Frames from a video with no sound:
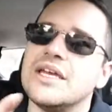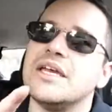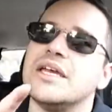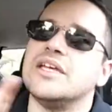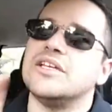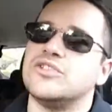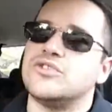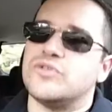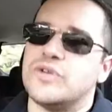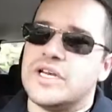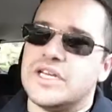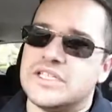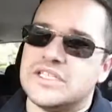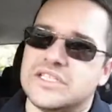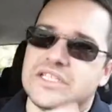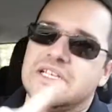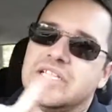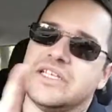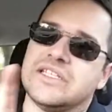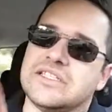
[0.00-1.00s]
it
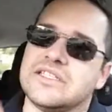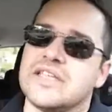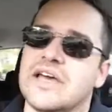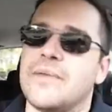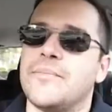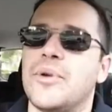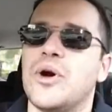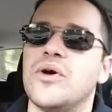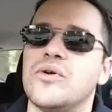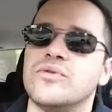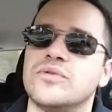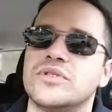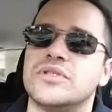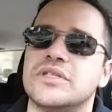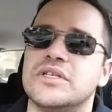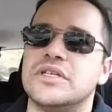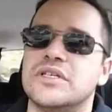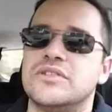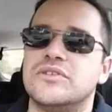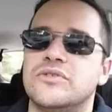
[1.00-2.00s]
translates that
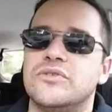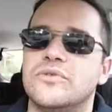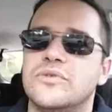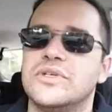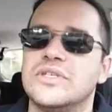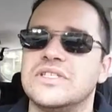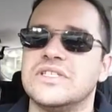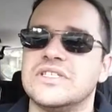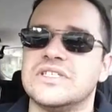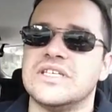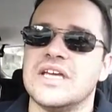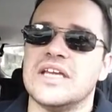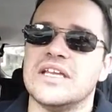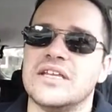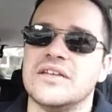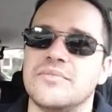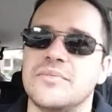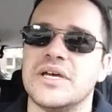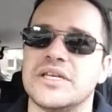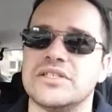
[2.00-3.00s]
post into its
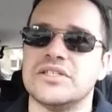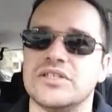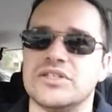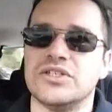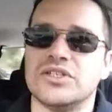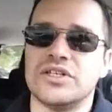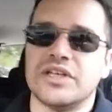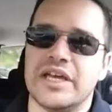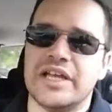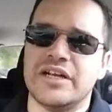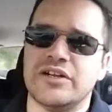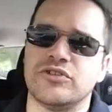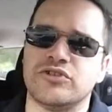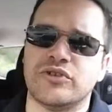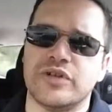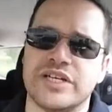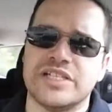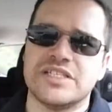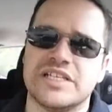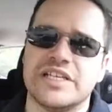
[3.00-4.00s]
intended message, and it'll
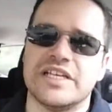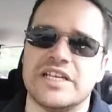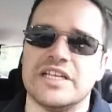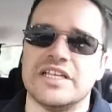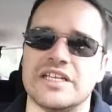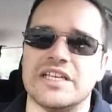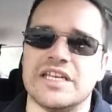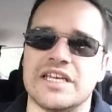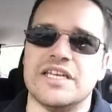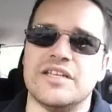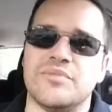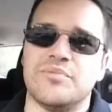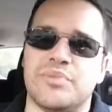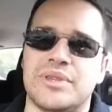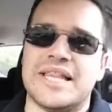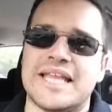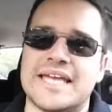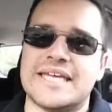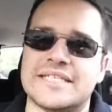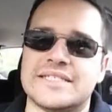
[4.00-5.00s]
translate it in
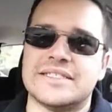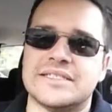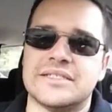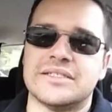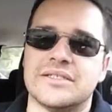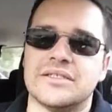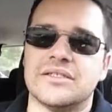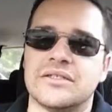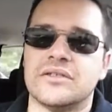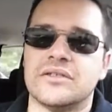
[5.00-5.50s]
place.